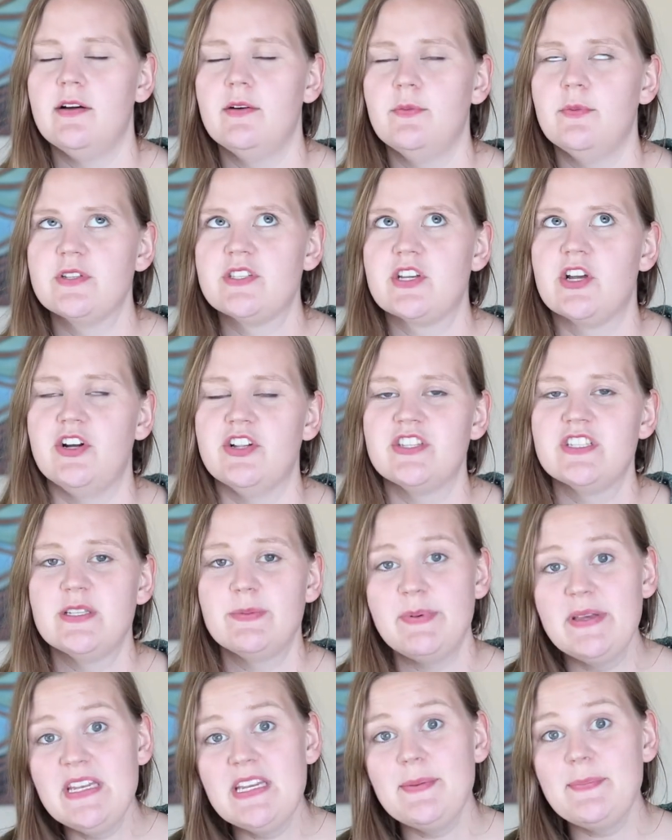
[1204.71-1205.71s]
what's it called,
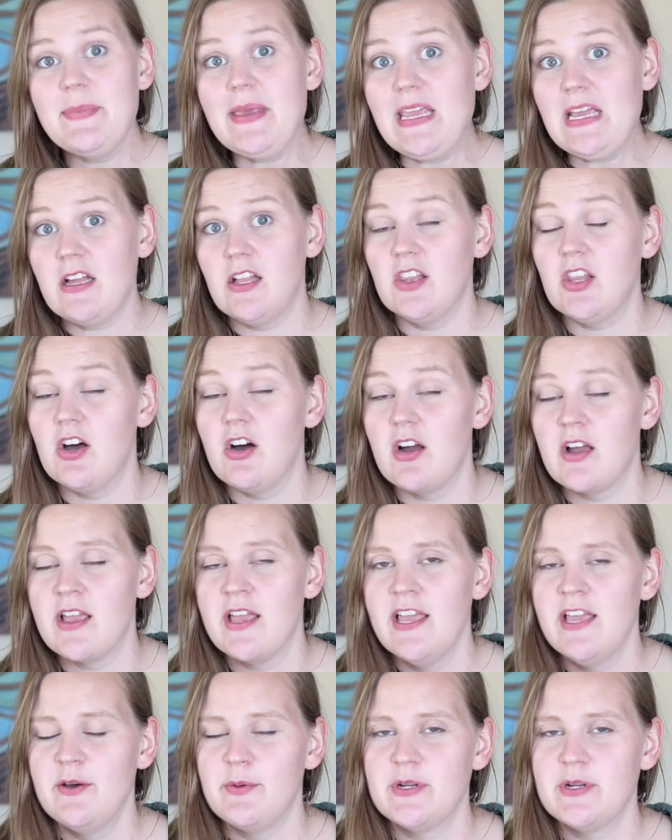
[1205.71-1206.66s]
spin and make along,